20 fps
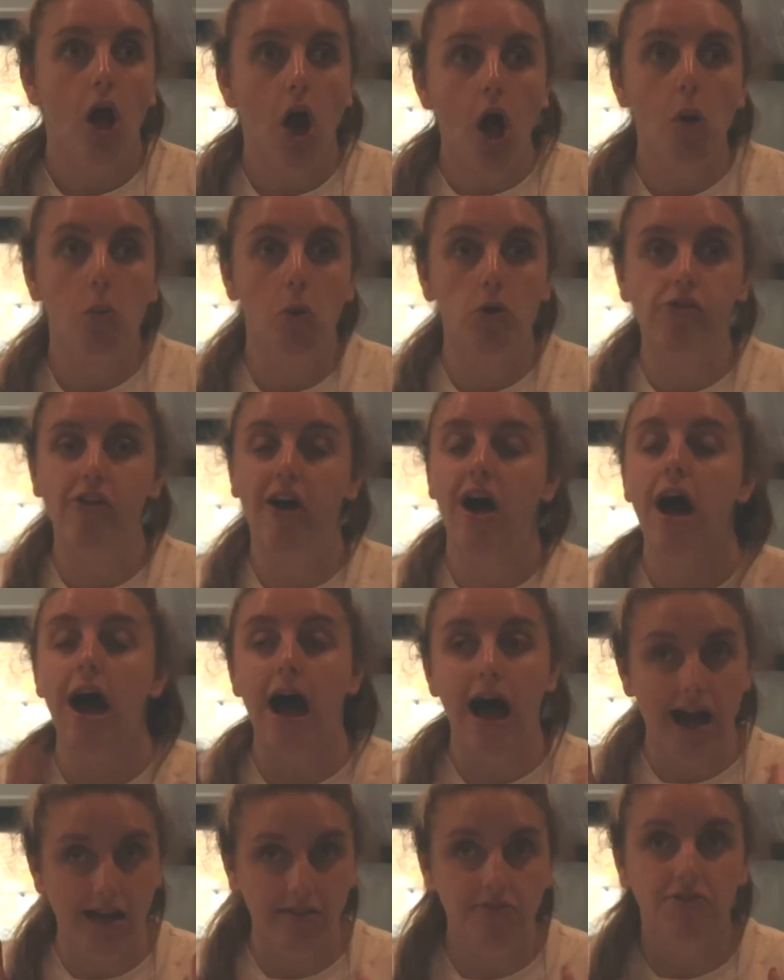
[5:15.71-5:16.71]
I would
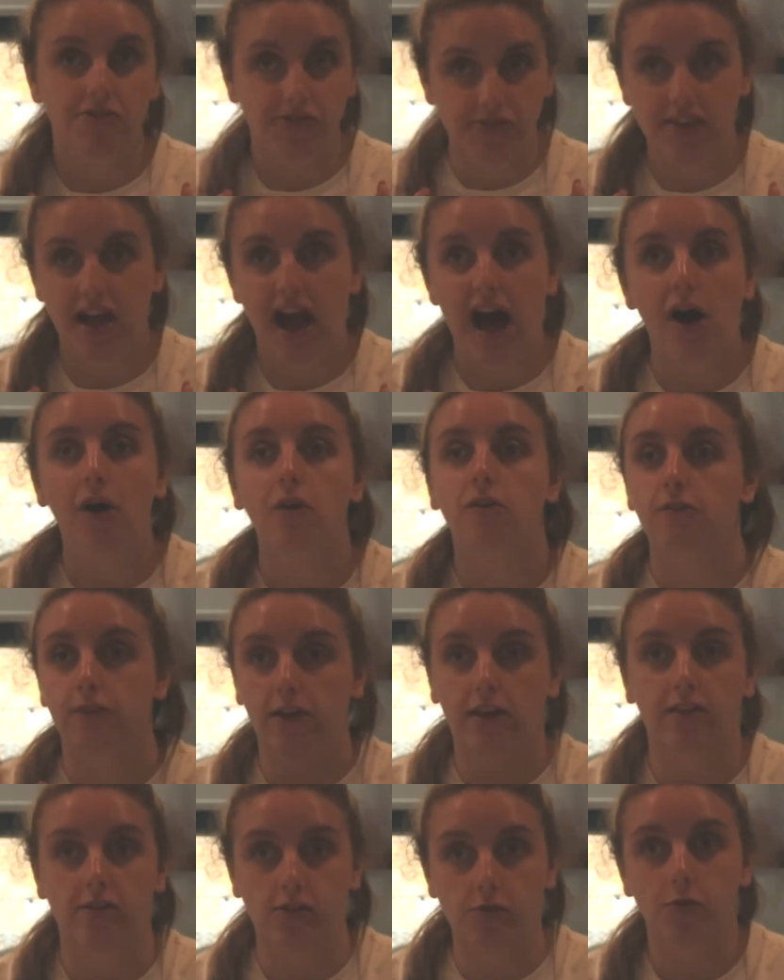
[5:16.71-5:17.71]
hands down
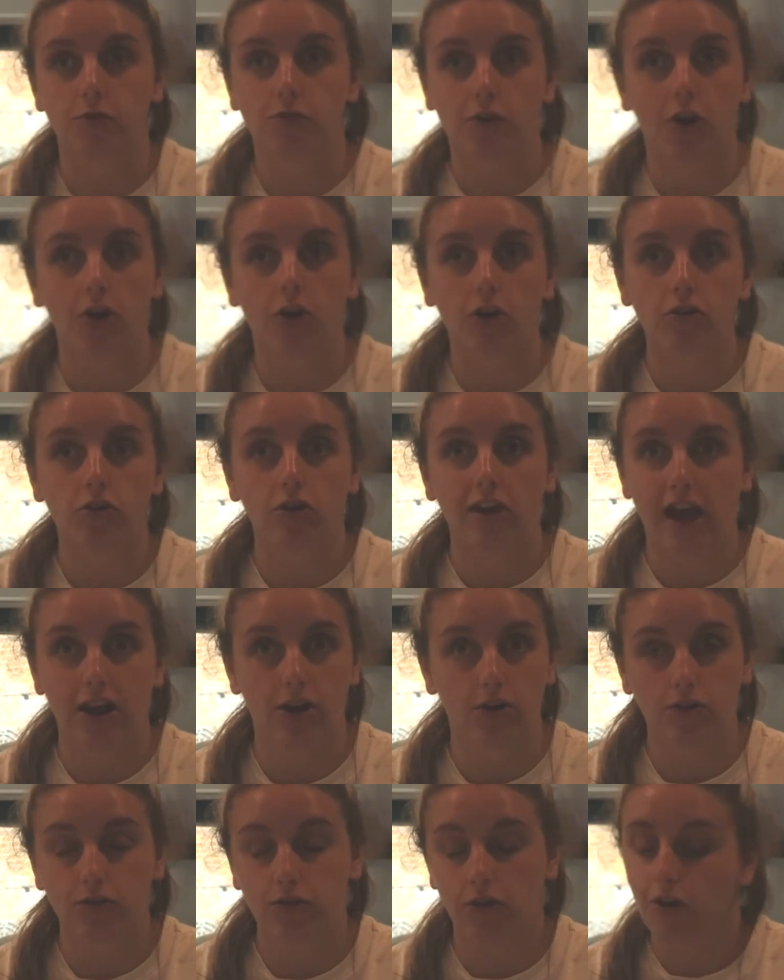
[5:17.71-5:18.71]
think this was
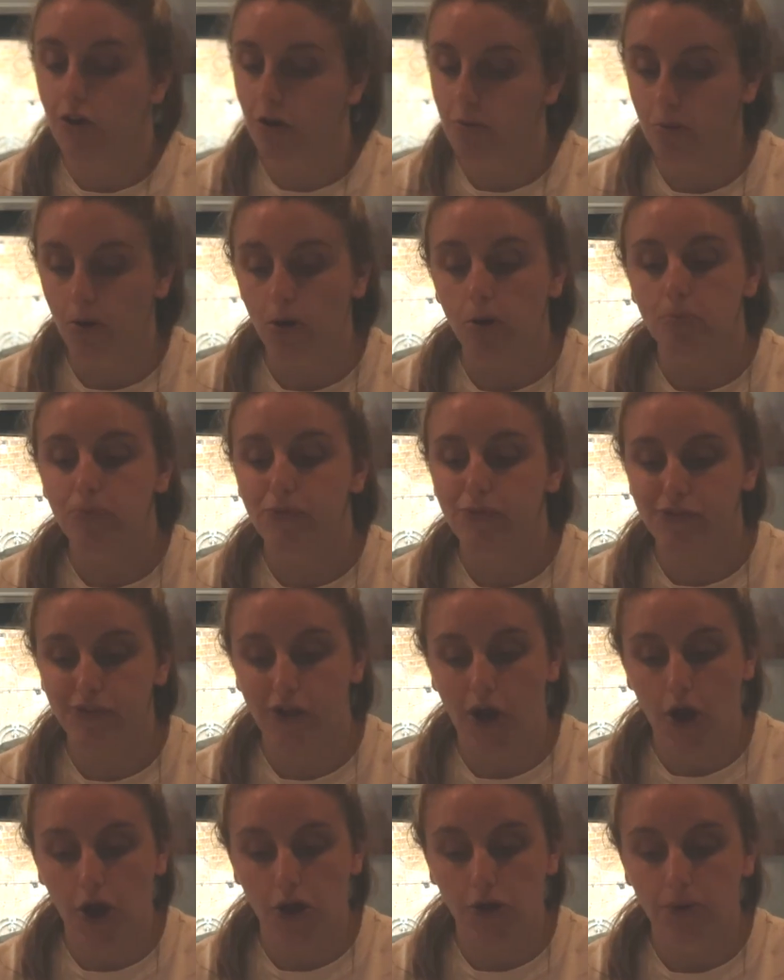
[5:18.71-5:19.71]
Kellogg's Cocoa Pops.
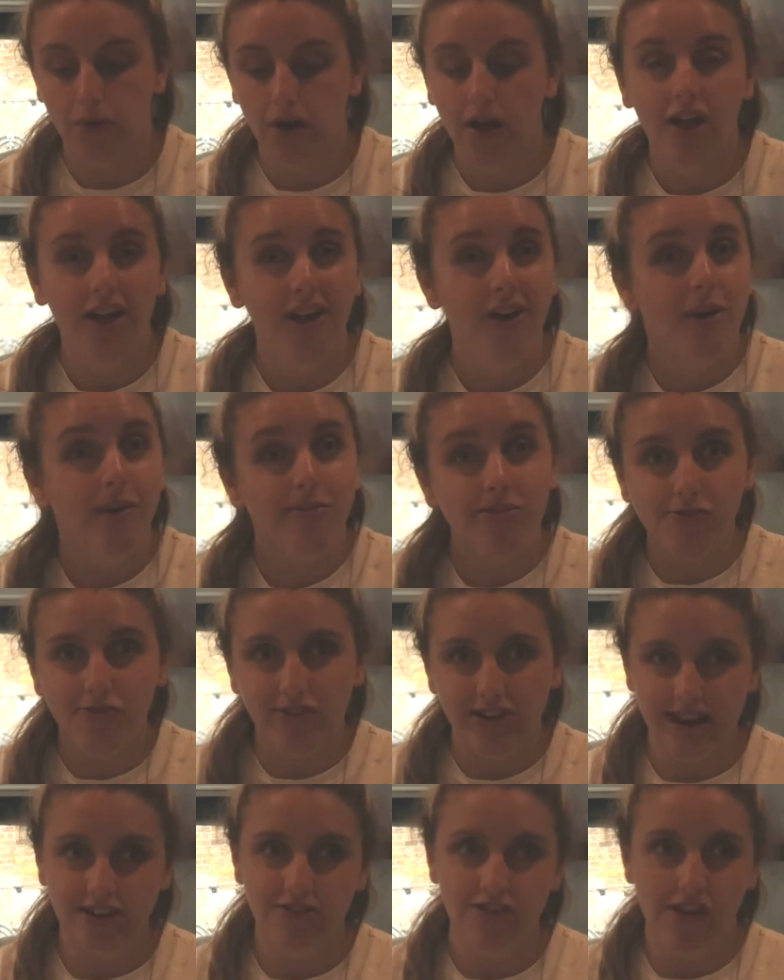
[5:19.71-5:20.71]
So which is
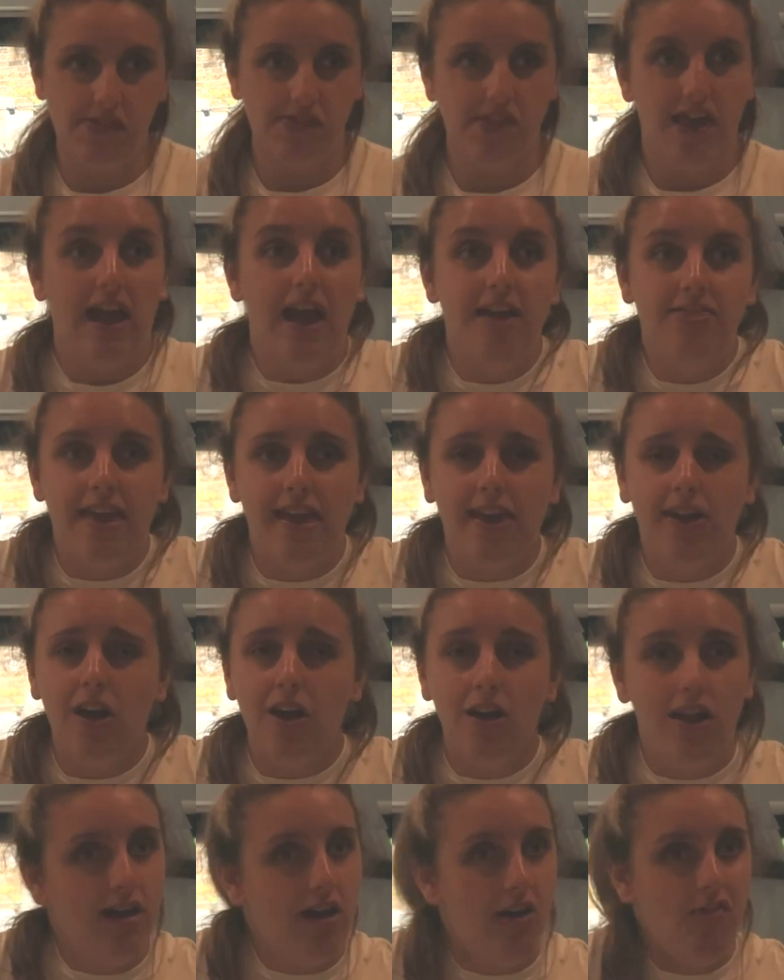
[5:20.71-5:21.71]
really interesting. And there you
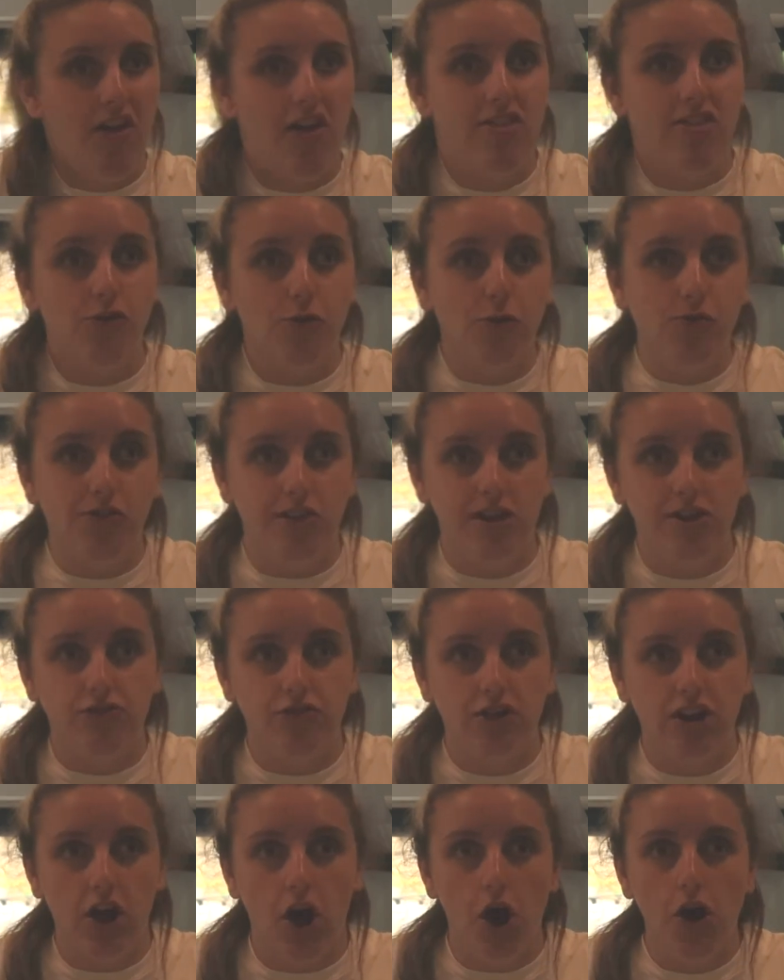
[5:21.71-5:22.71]
go, like I said, this was
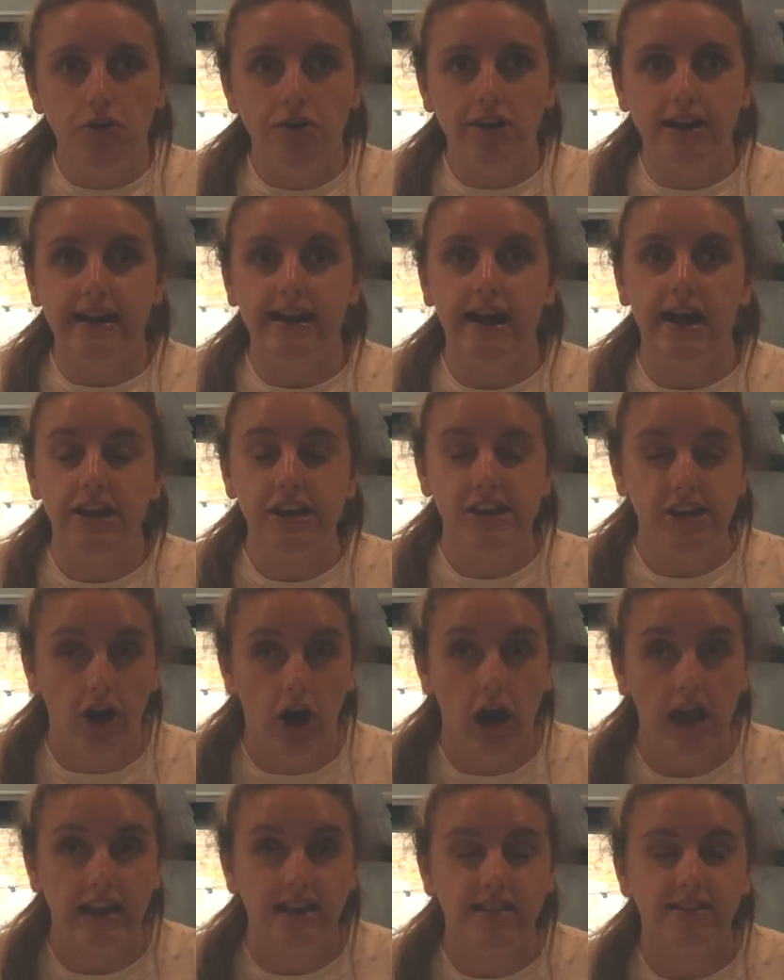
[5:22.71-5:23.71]
literally only
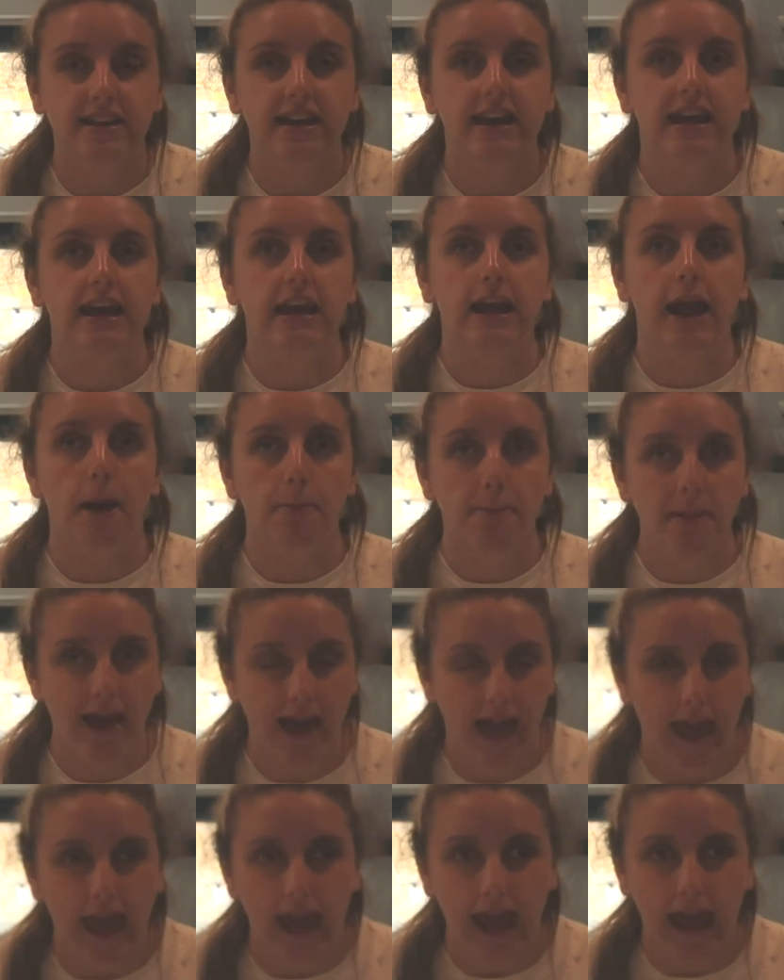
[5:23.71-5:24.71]

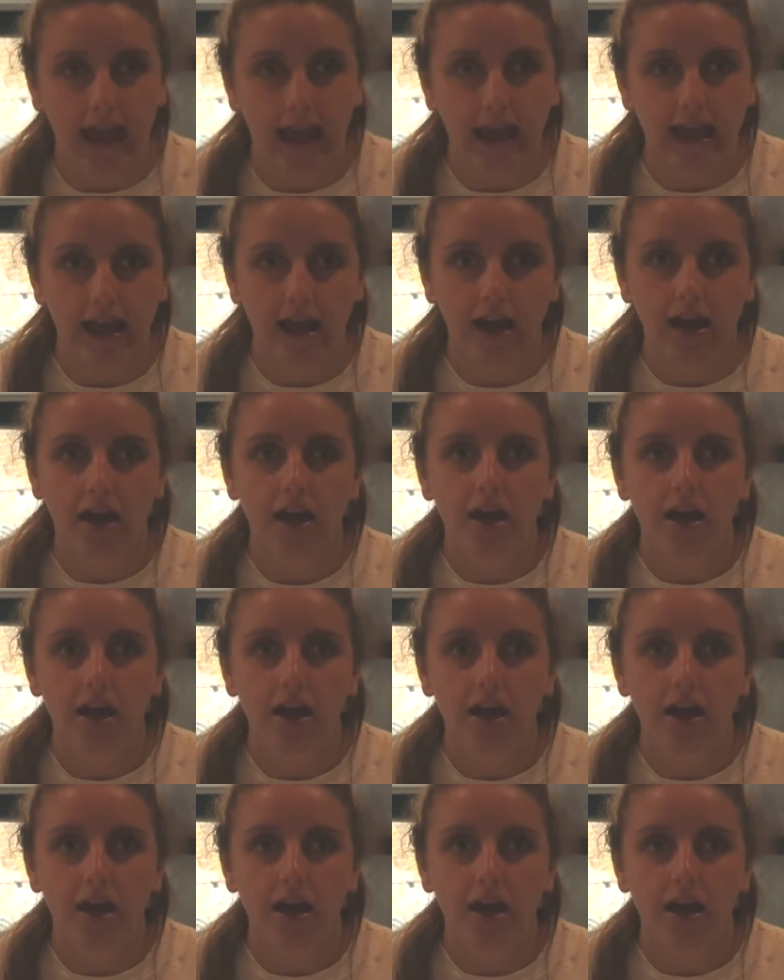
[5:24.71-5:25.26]
90p.